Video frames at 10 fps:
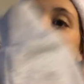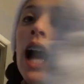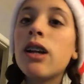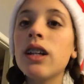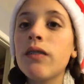
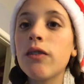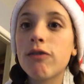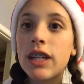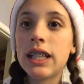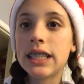I don't
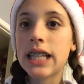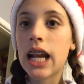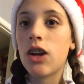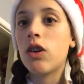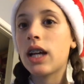even realize
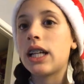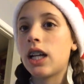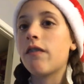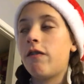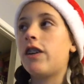that I don't get enough